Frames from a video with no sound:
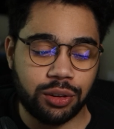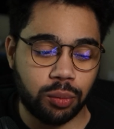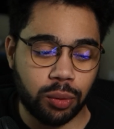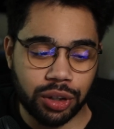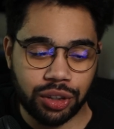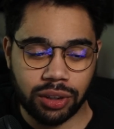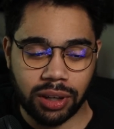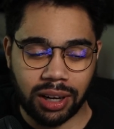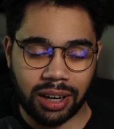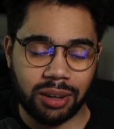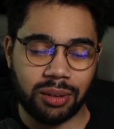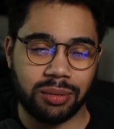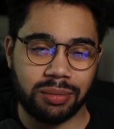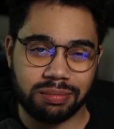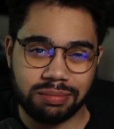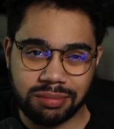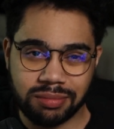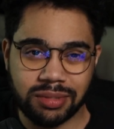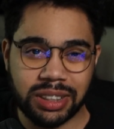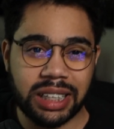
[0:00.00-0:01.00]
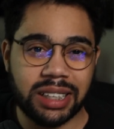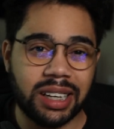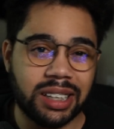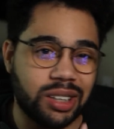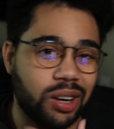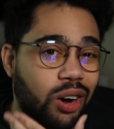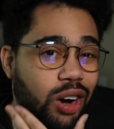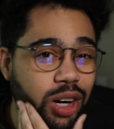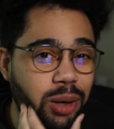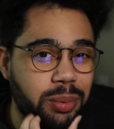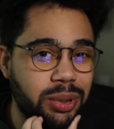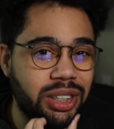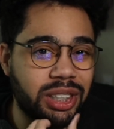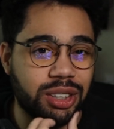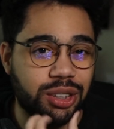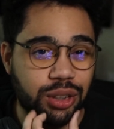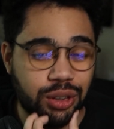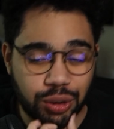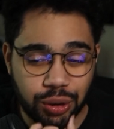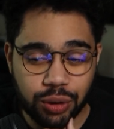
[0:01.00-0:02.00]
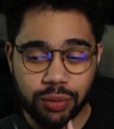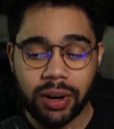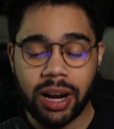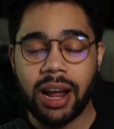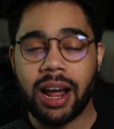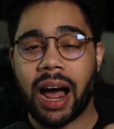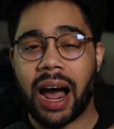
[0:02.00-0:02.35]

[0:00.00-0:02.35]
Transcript: which I don't think that's 100% the truth.